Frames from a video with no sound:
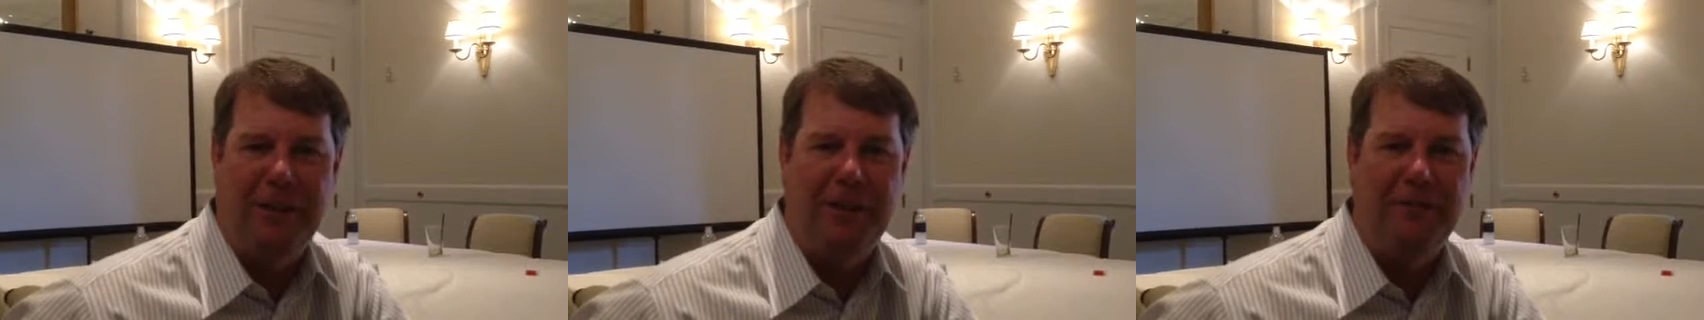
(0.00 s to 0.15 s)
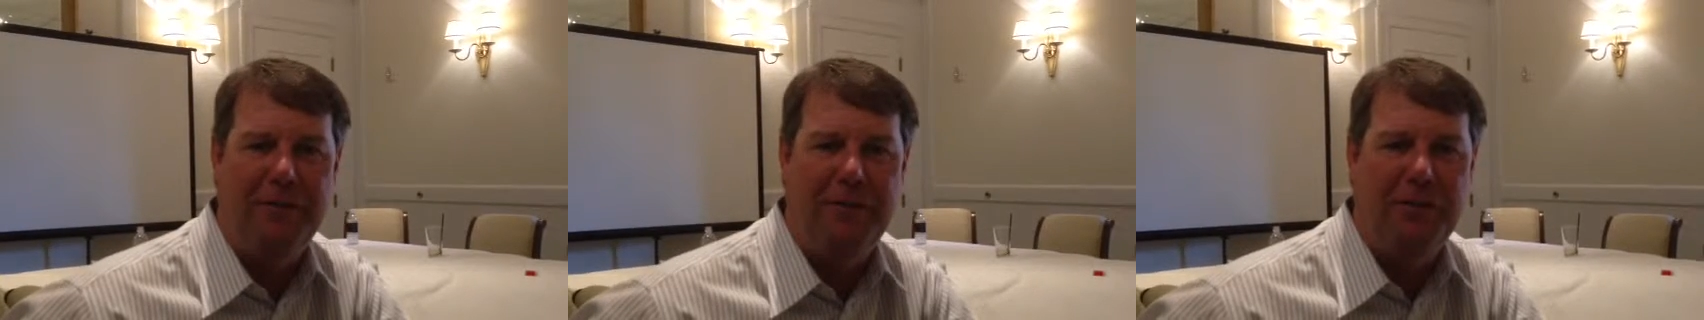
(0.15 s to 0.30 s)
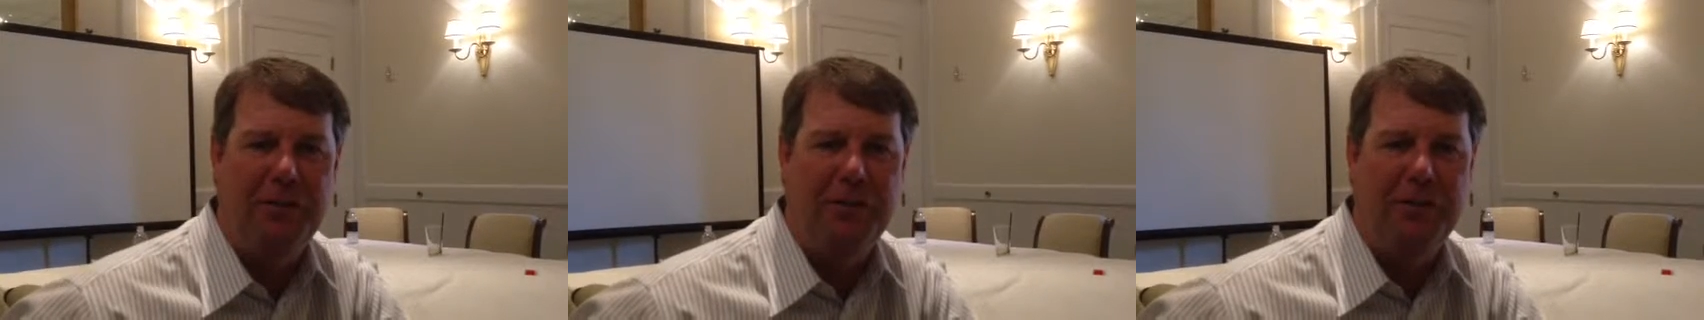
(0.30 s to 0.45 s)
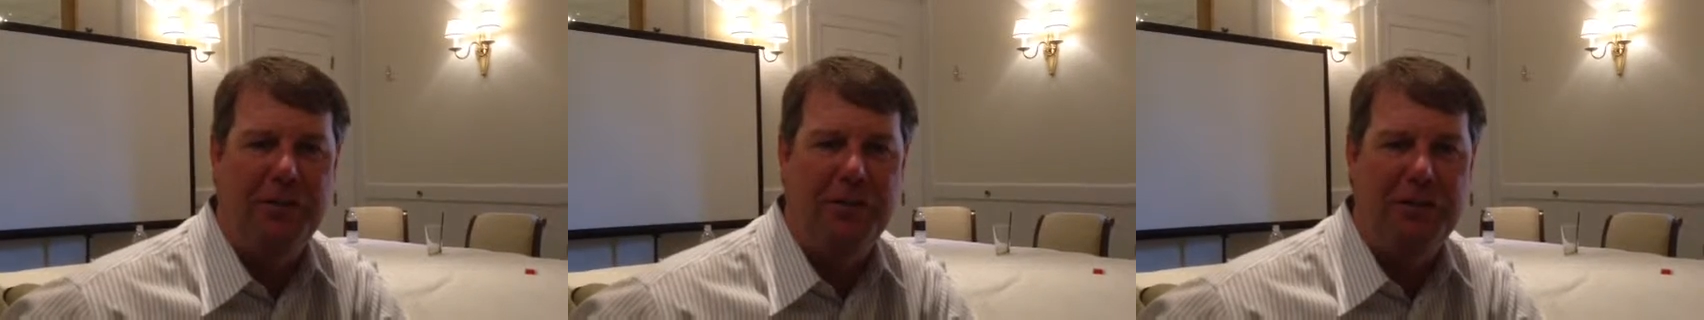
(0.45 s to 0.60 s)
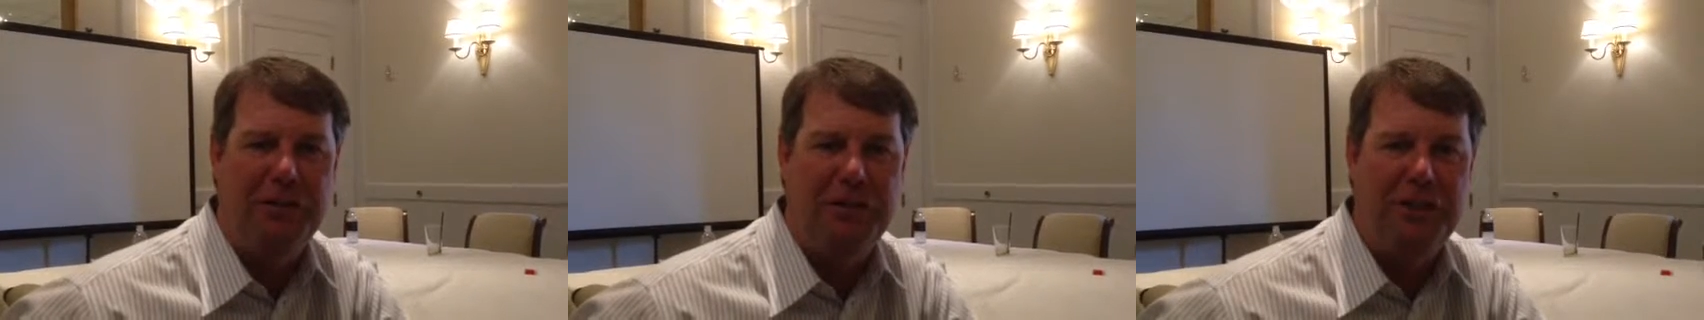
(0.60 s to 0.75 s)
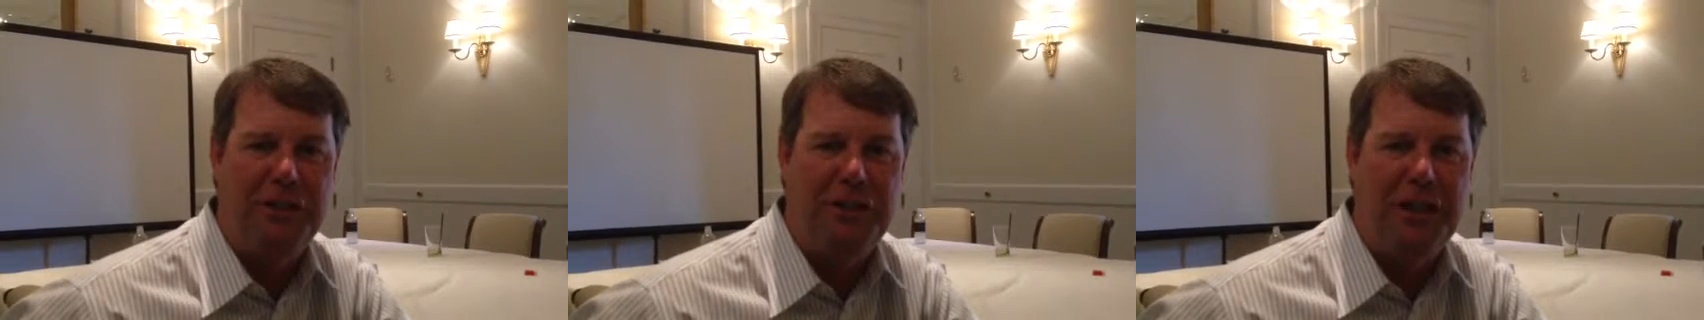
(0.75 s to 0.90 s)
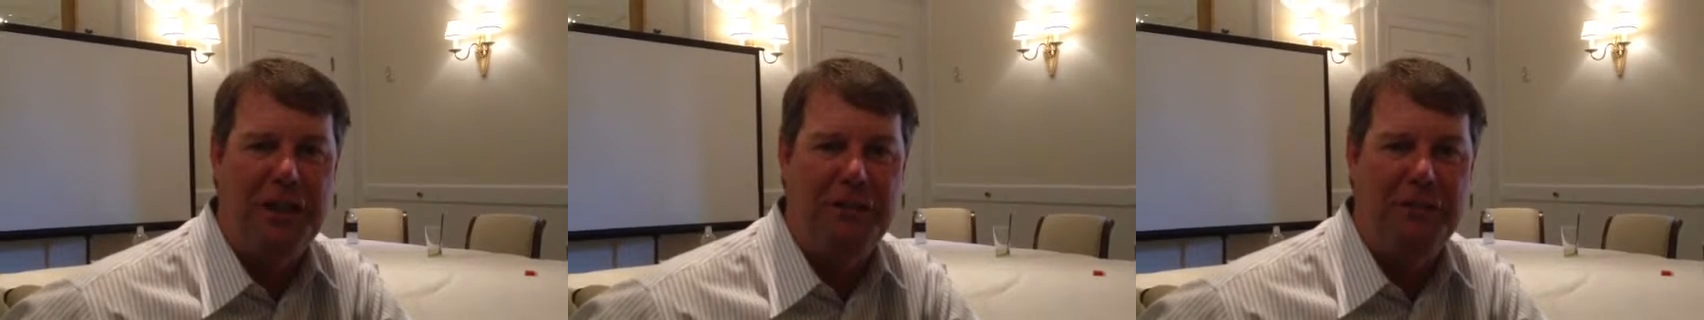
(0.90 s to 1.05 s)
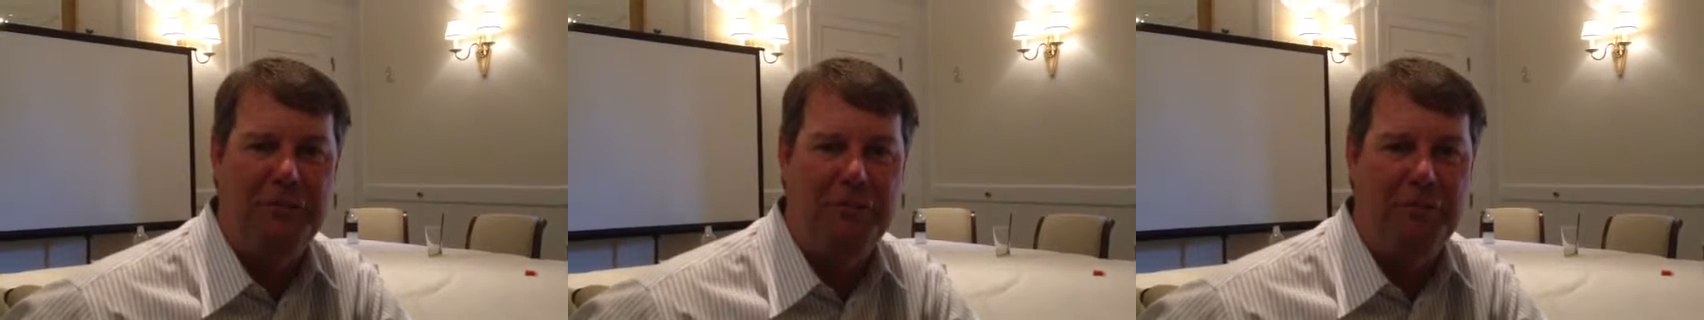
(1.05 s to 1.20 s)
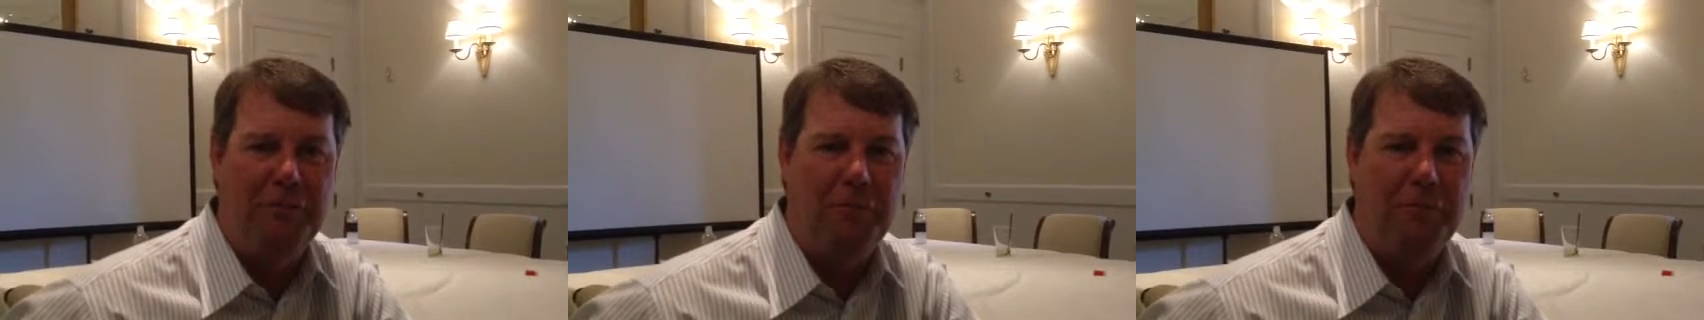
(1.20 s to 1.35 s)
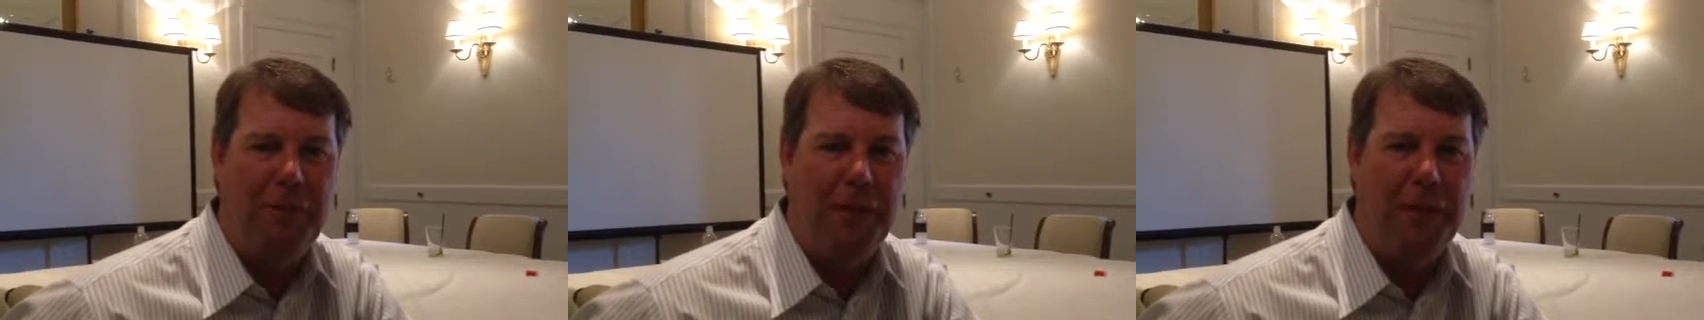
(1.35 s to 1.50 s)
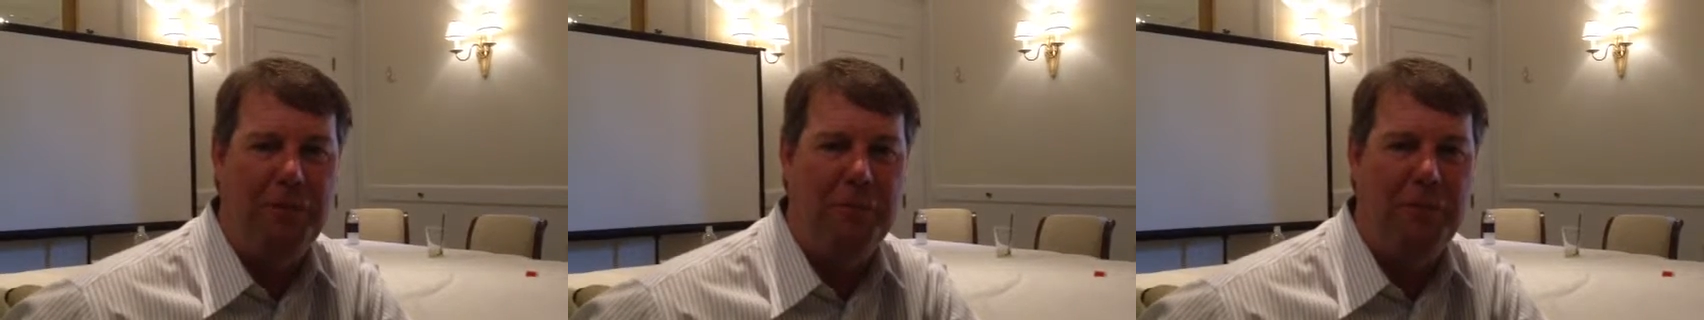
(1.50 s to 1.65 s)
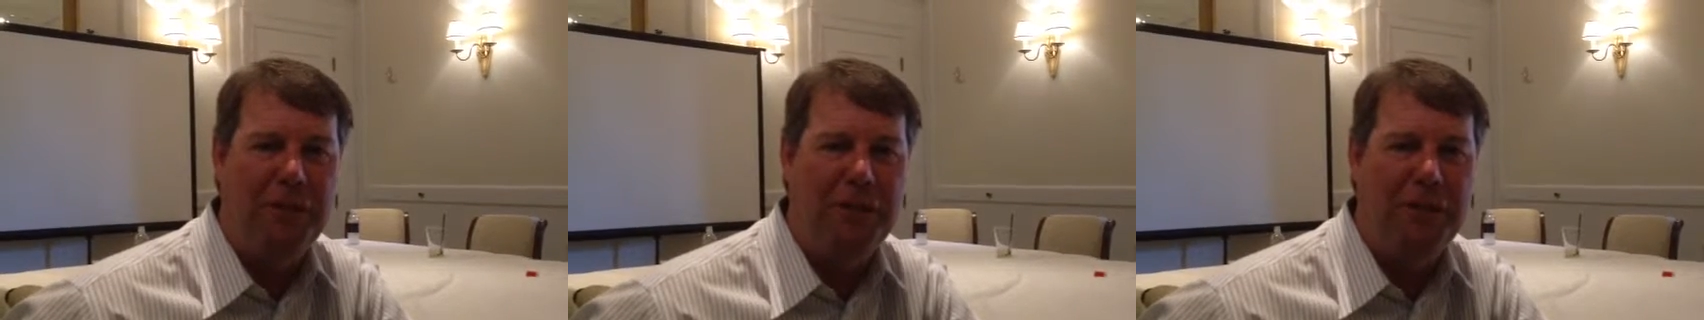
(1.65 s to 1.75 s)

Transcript: I've never really seen that bad